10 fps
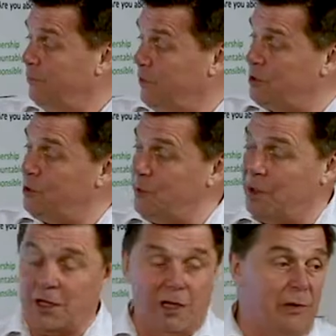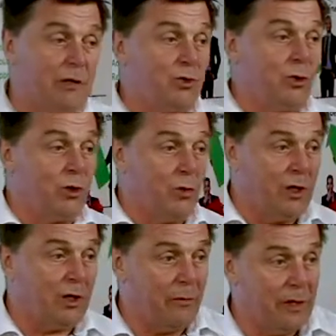this is being emailed to you on a
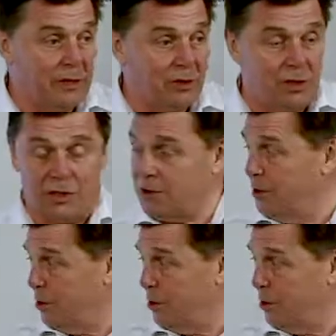weekly basis.